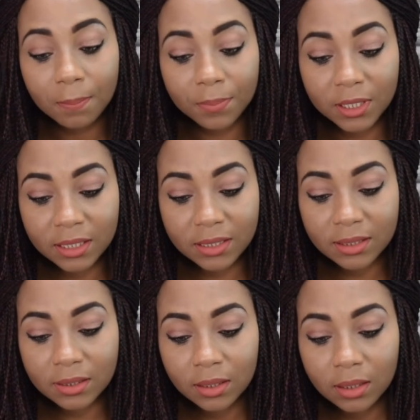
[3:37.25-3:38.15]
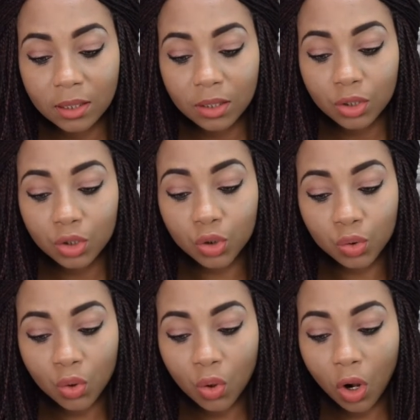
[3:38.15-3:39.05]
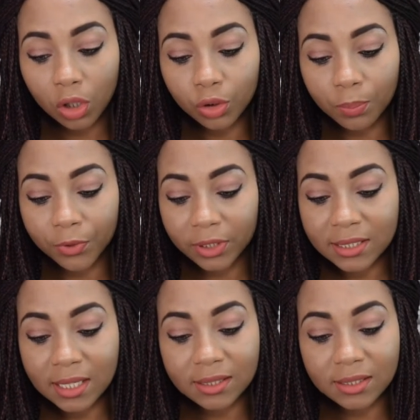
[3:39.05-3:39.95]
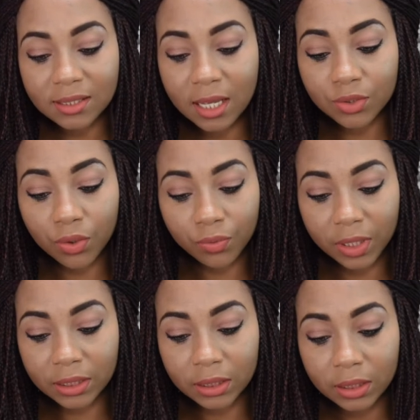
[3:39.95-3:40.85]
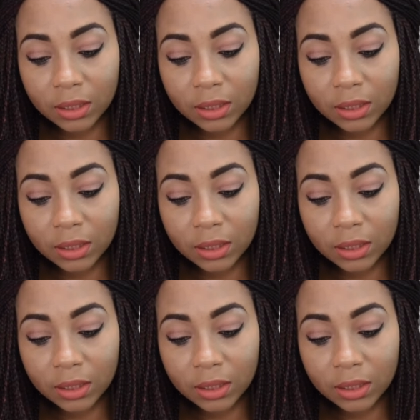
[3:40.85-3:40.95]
Please, you know all your brothers and sisters already.